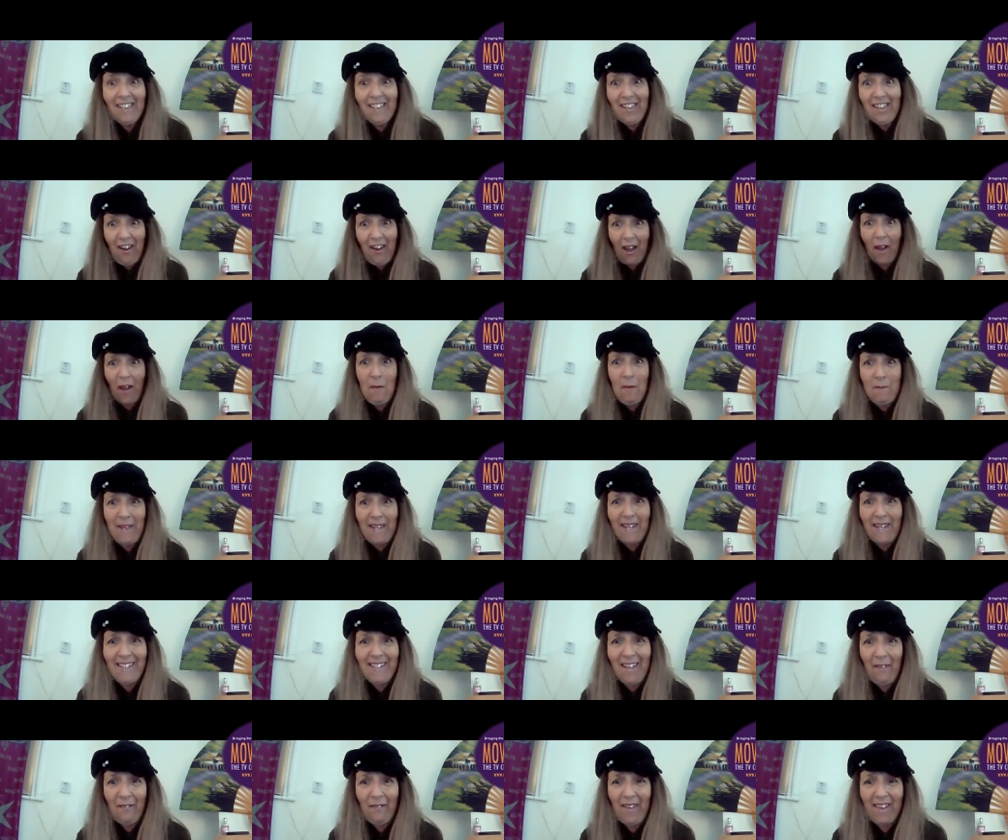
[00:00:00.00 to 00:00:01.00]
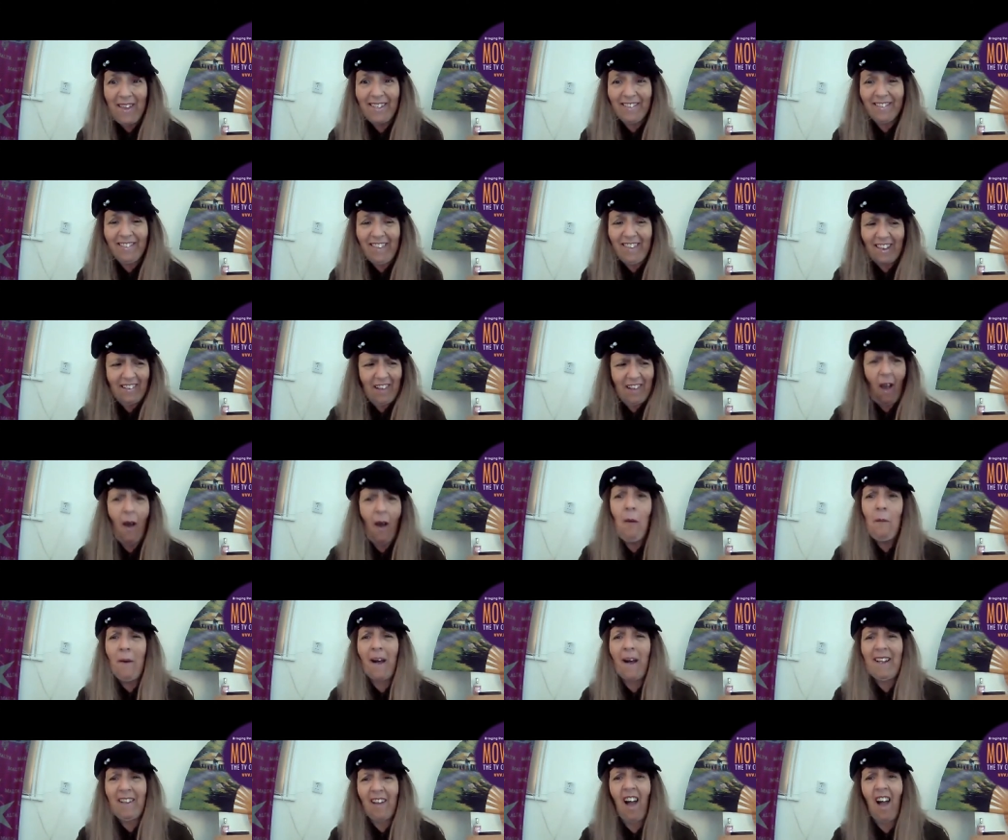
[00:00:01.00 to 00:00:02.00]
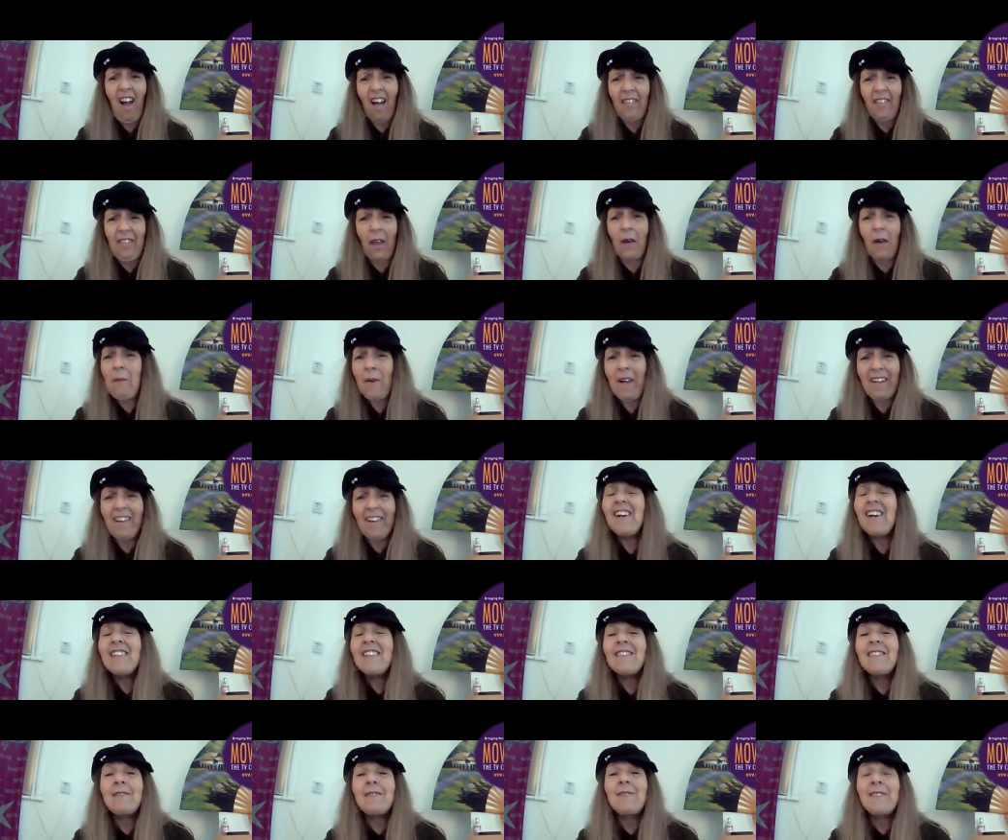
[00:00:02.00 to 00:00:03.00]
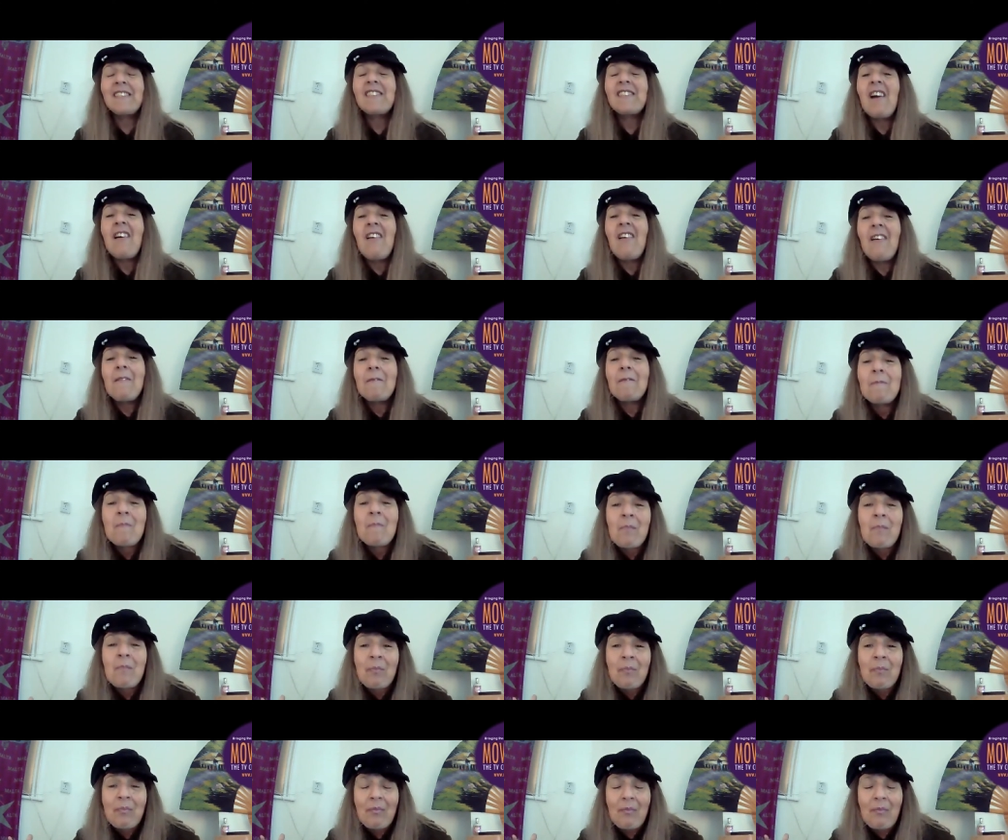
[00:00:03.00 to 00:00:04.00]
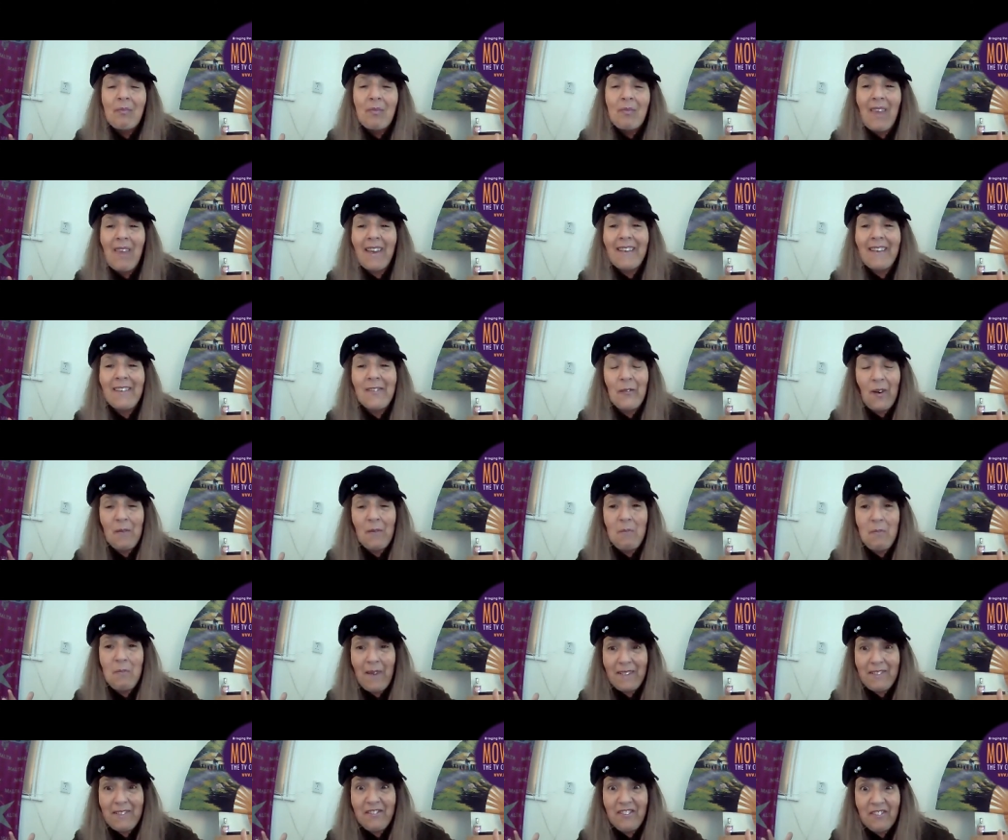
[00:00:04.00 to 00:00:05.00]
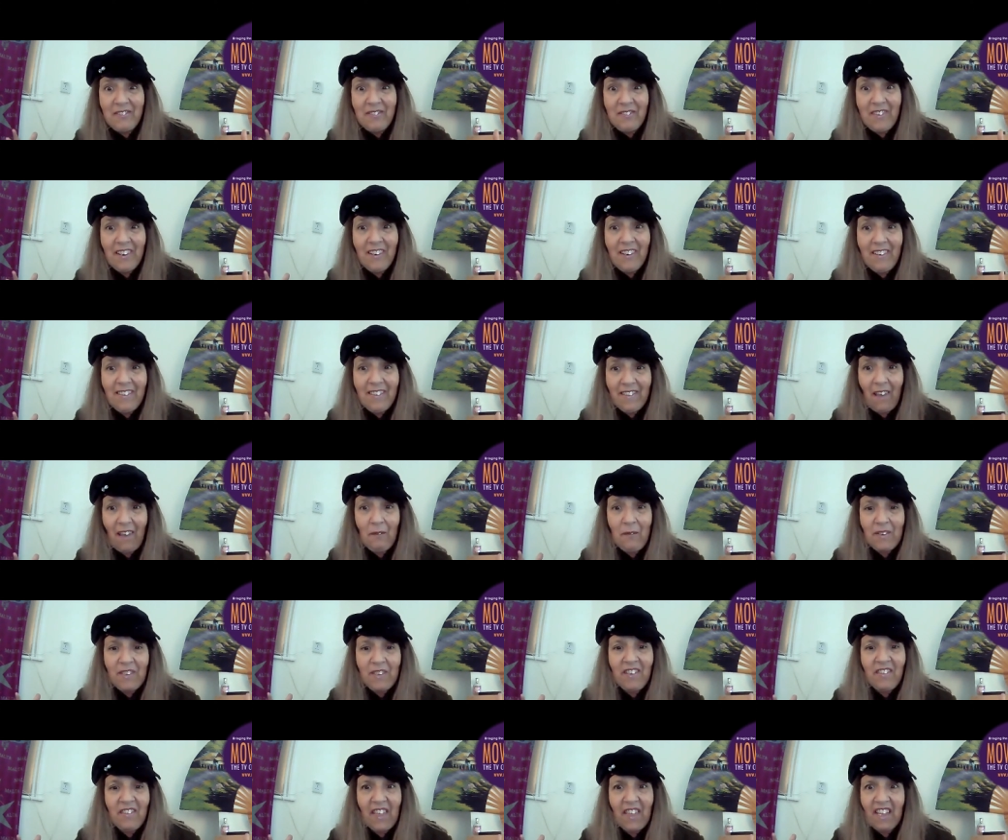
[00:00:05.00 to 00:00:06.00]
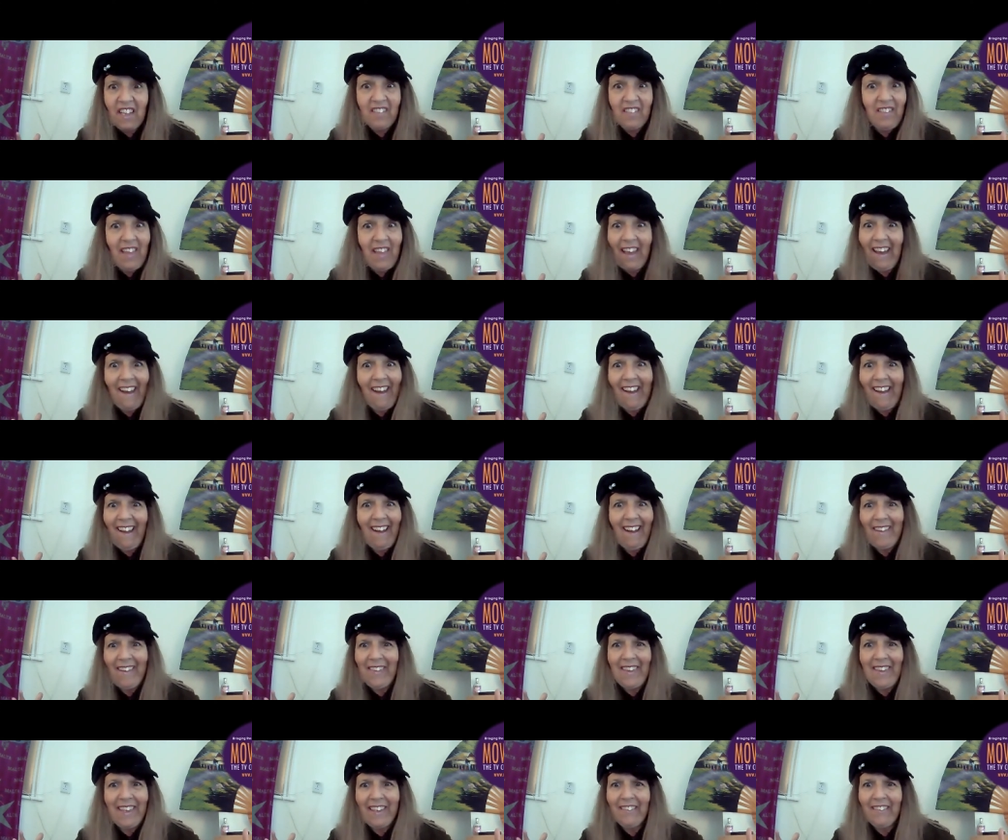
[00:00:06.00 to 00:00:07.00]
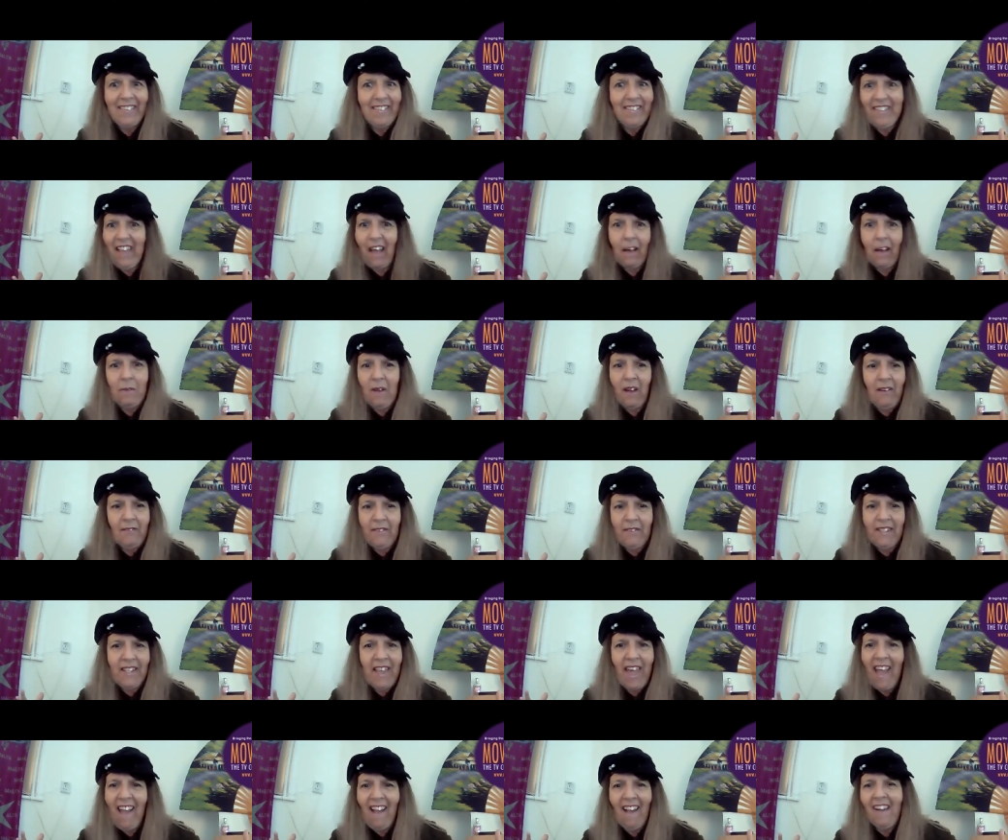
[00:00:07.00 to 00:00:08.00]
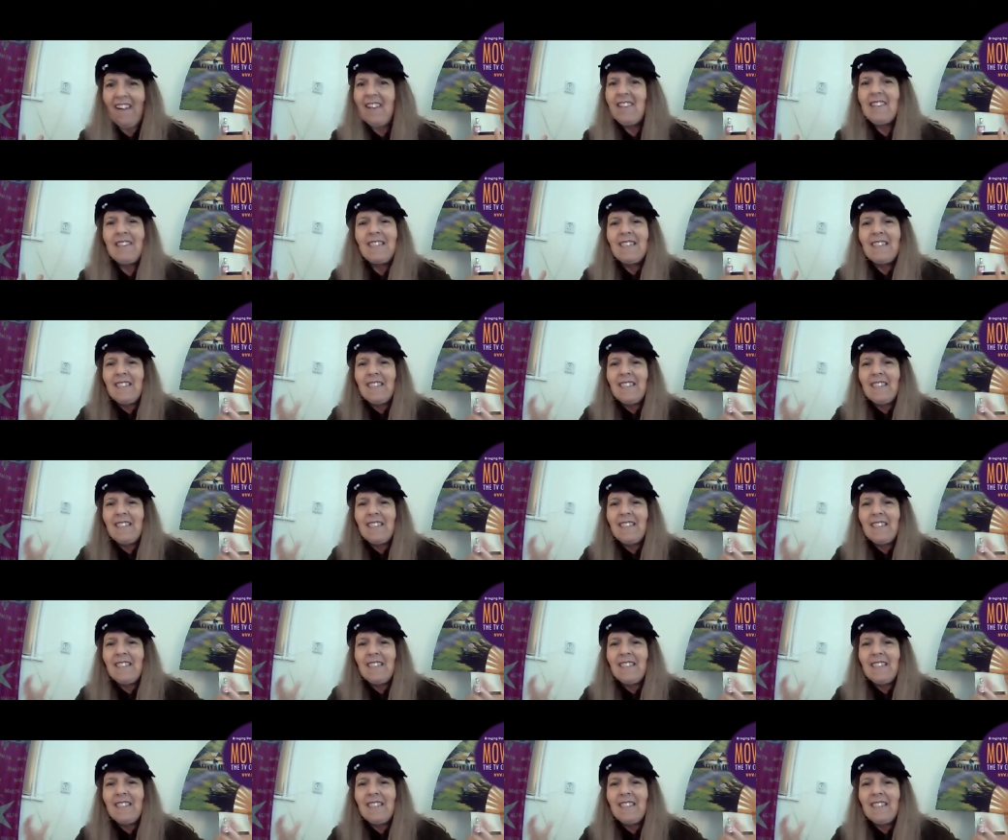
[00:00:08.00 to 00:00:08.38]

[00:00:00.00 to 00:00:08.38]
You're being evicted. Oh, my God. Oh, my God. Oh, my God. And one bedroom turns up and you think, nah, the ego's not having that.